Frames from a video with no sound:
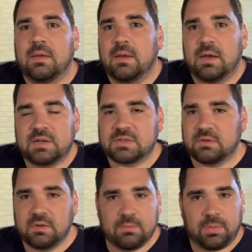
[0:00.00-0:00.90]
and then
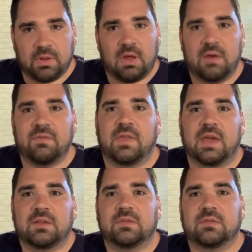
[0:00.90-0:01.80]
slowly build off of
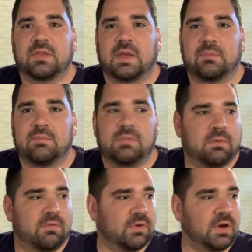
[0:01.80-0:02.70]
that, so that
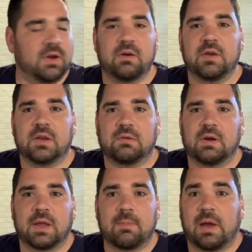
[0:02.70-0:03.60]
before you know it, you're
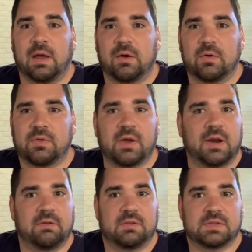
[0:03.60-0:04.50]
running a mile without
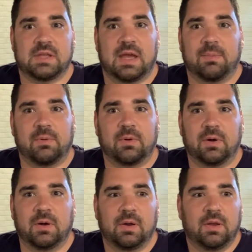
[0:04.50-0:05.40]
having to stop, or